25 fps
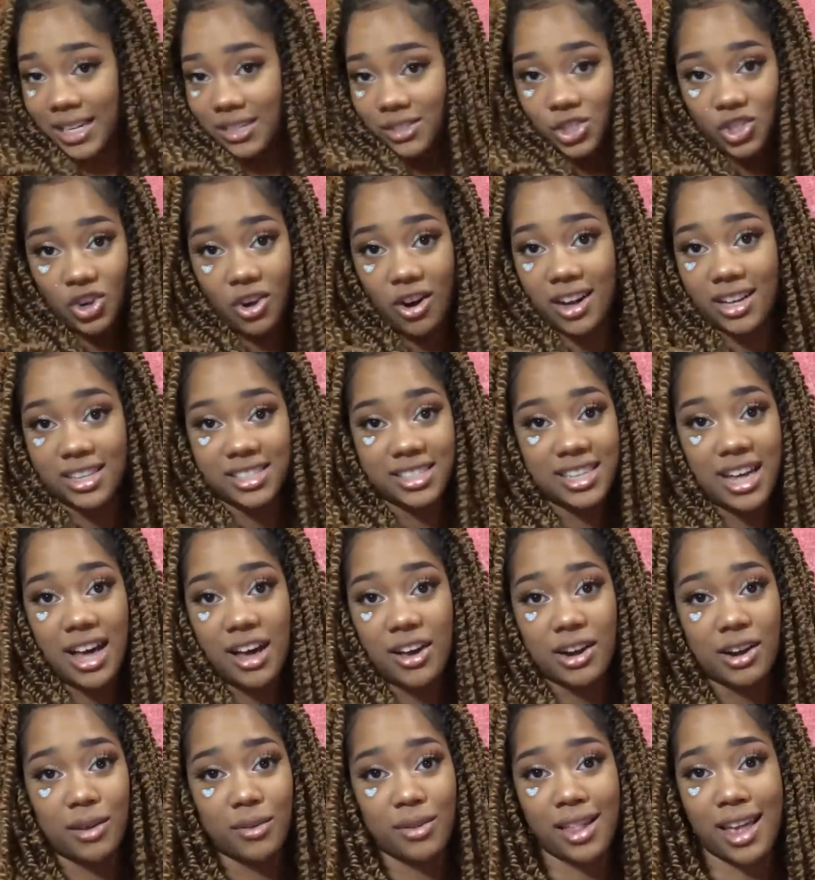drawing style
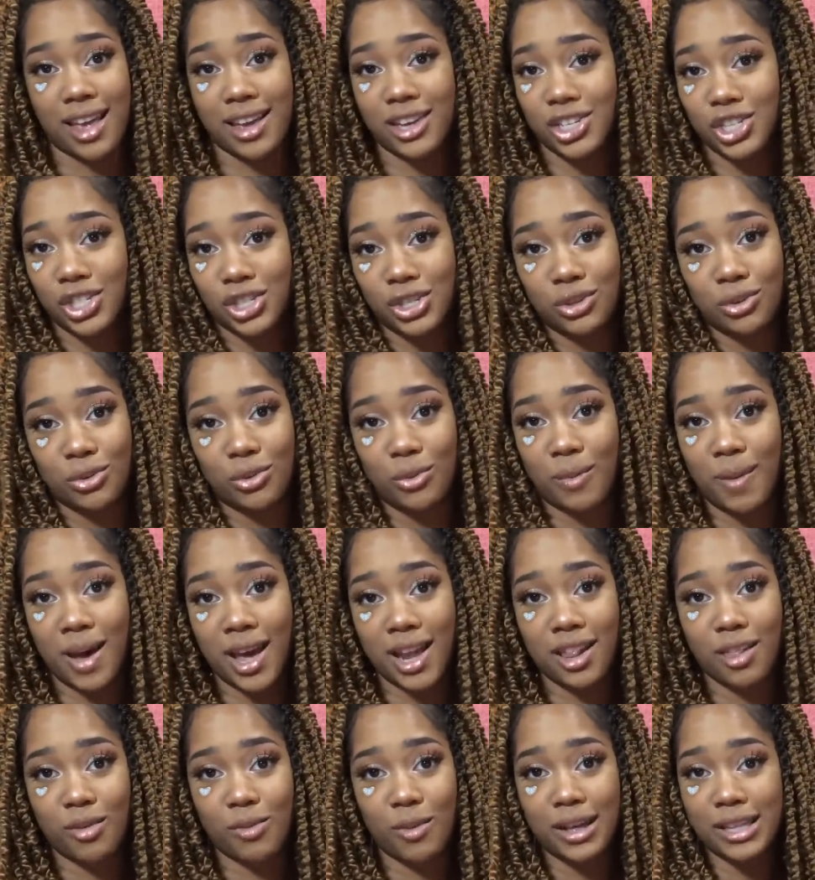and I was like, shoot, might
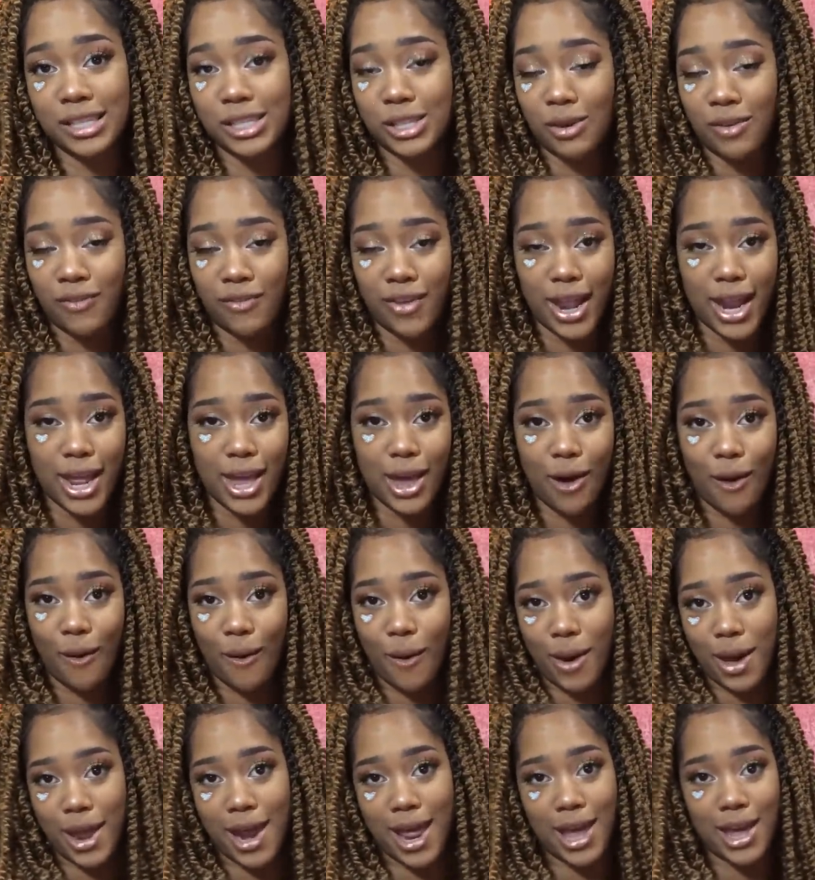as well do a video
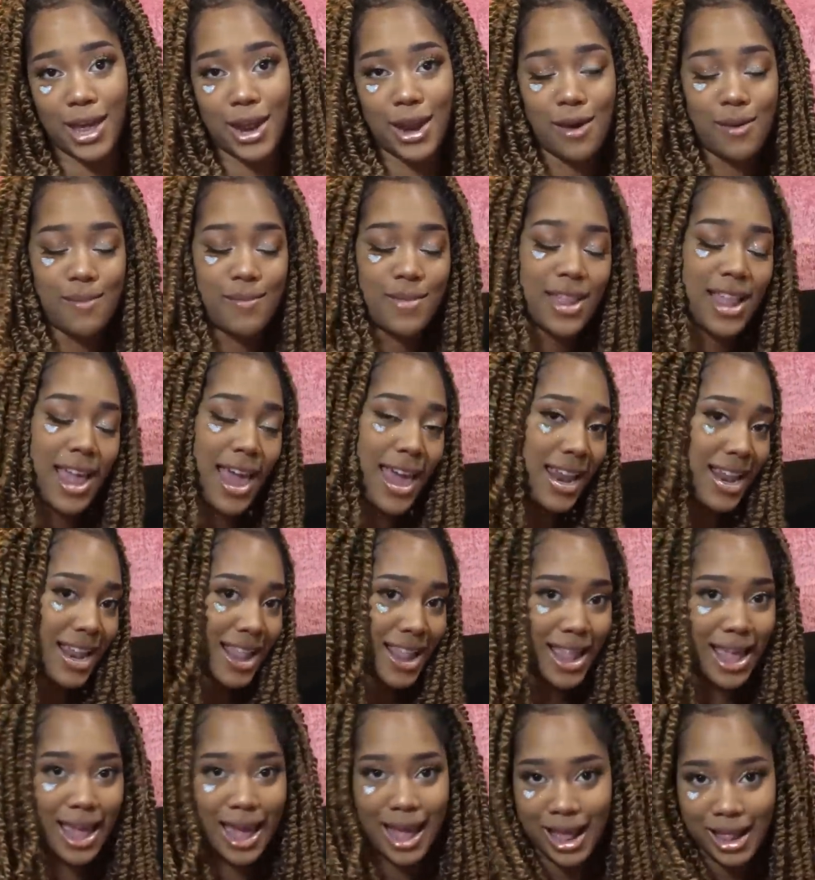on it, you know I'm saying,
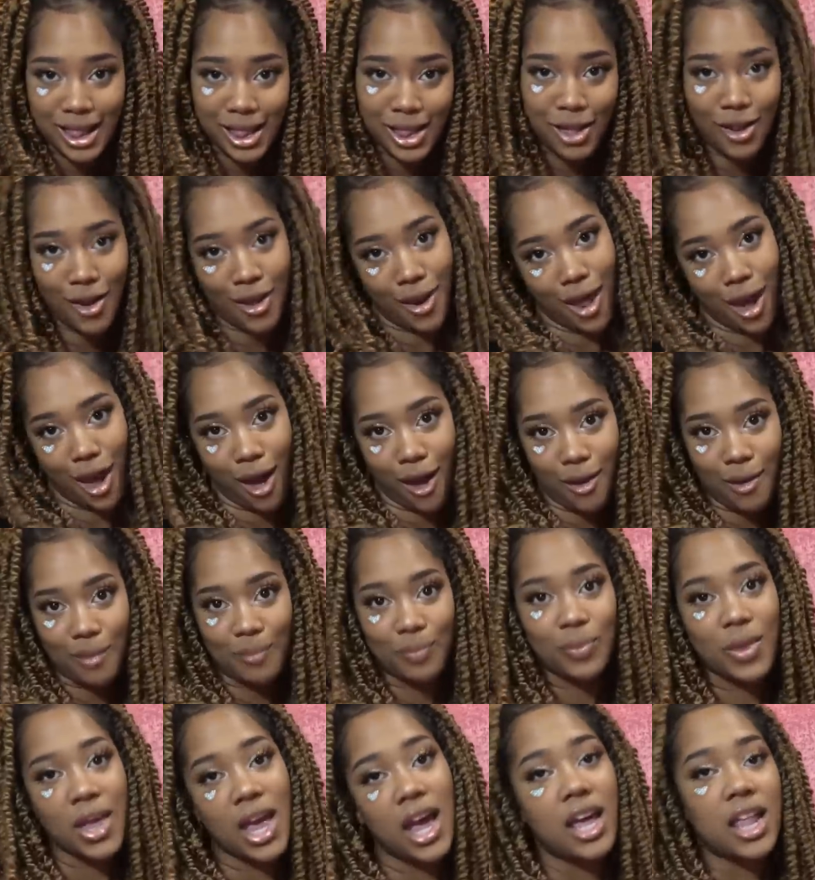sis, you know?
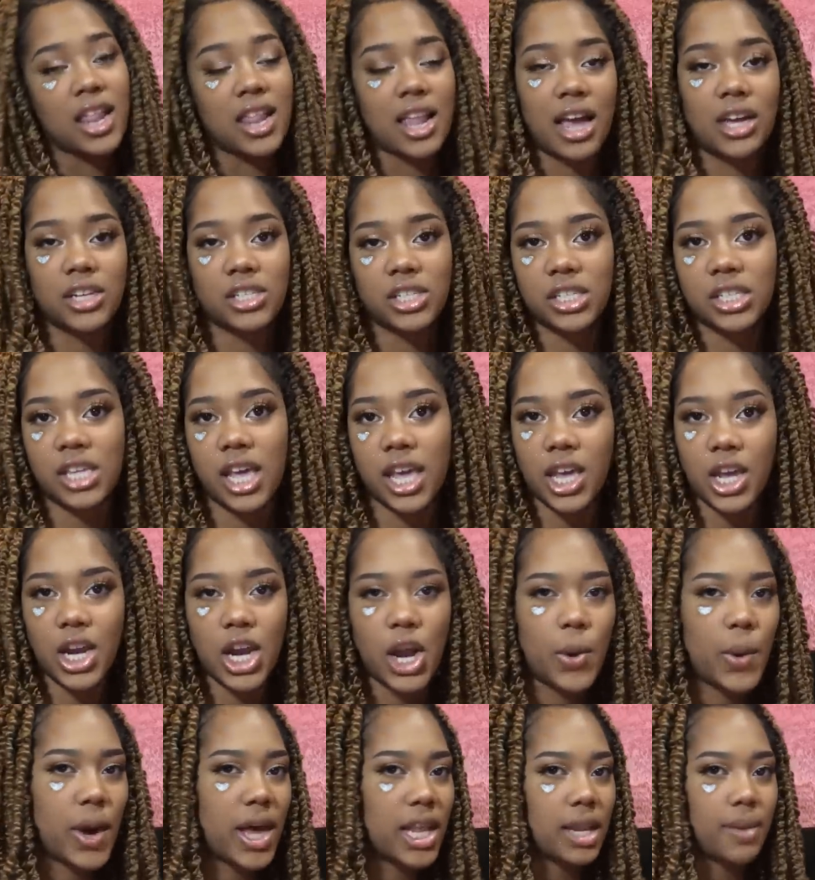So I was just like, you
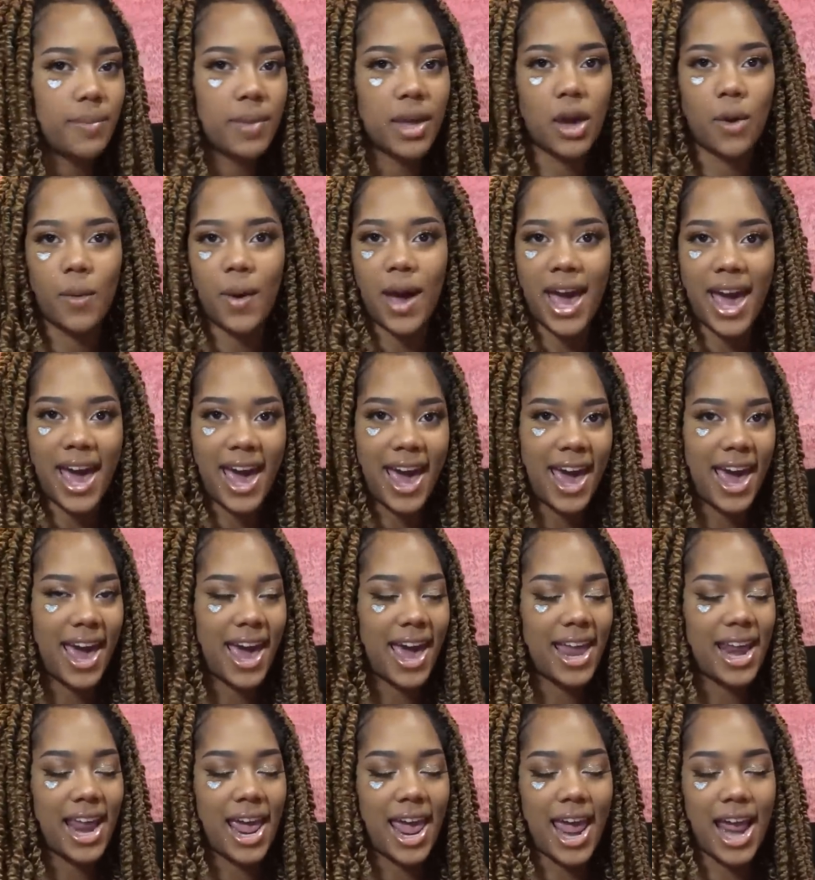know what, let me go
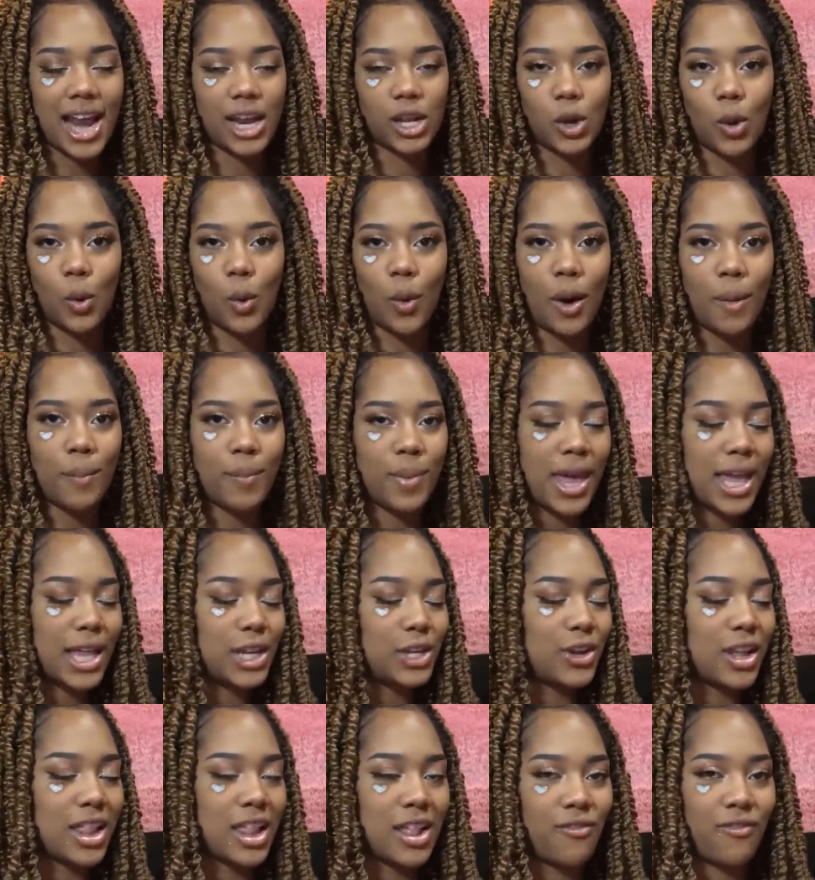ahead and go on
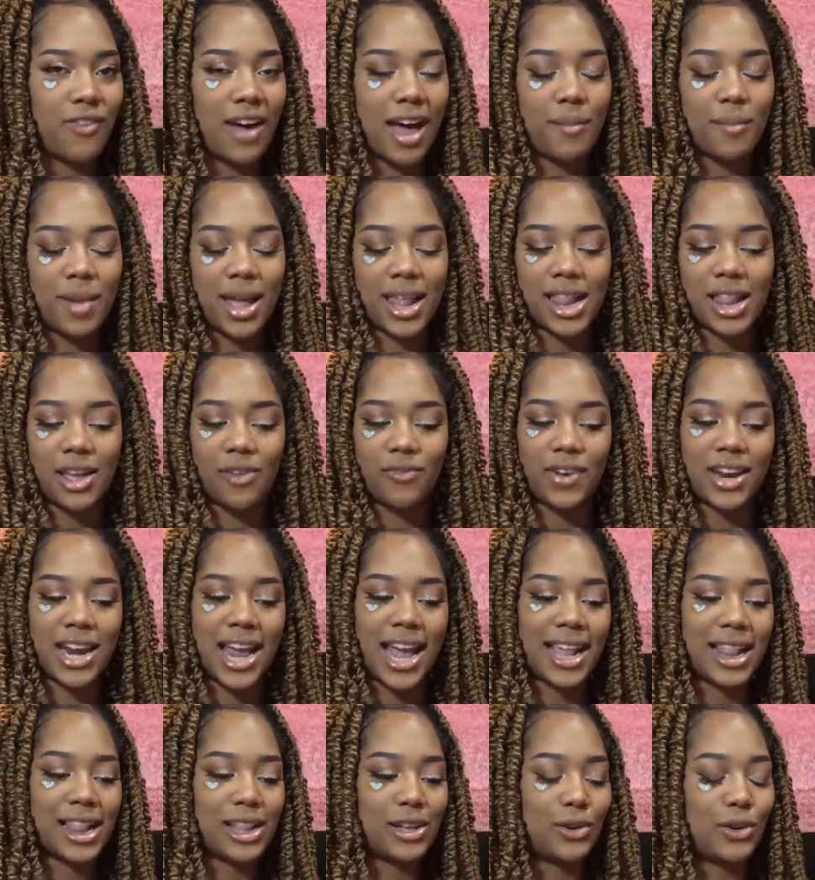Pinterest and find myself a
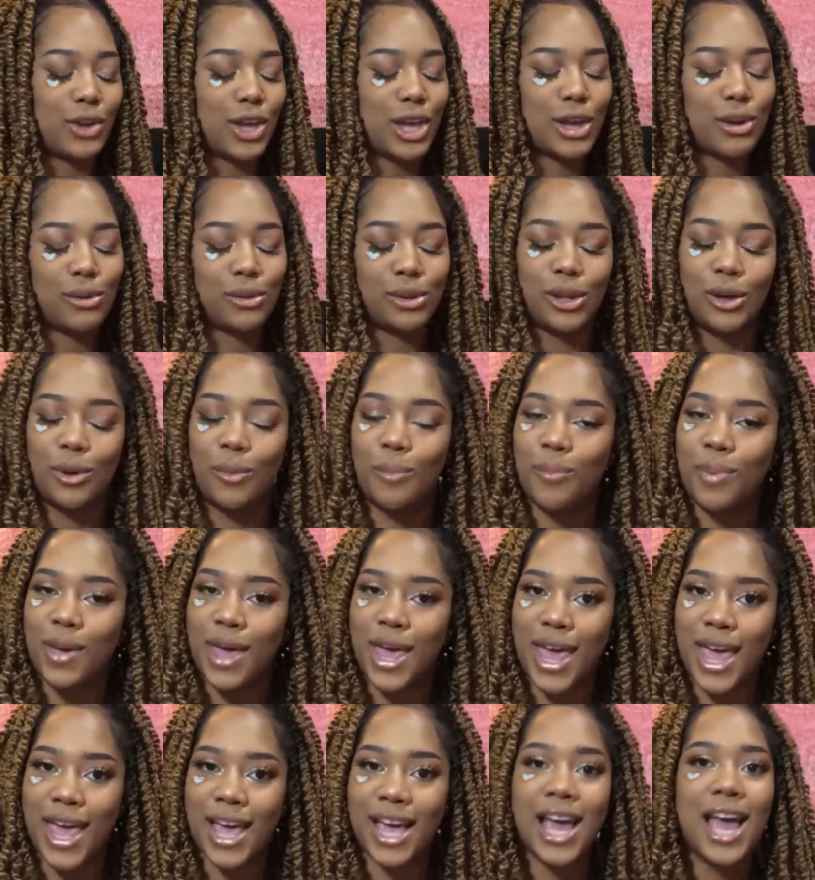nice little cute little
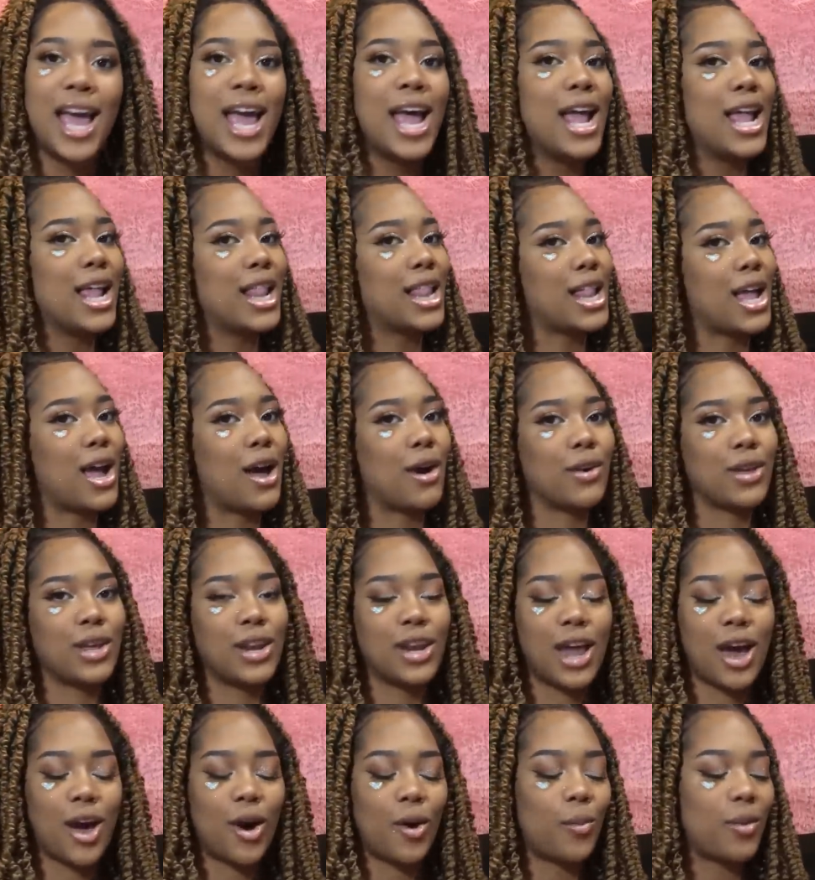pic. So, you
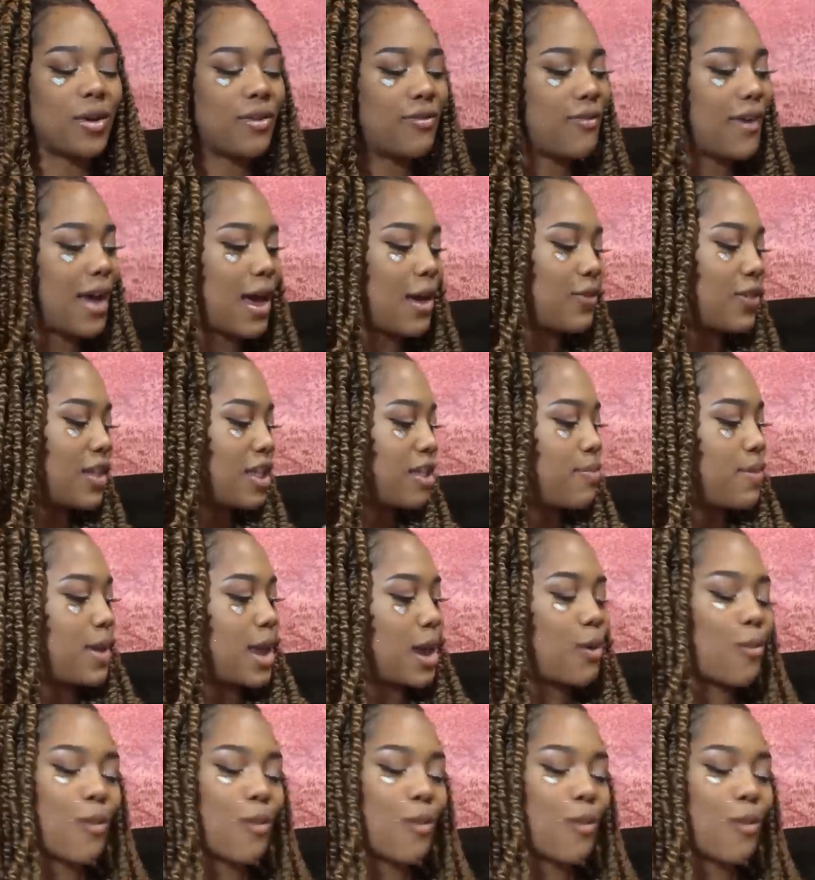know, we found this pic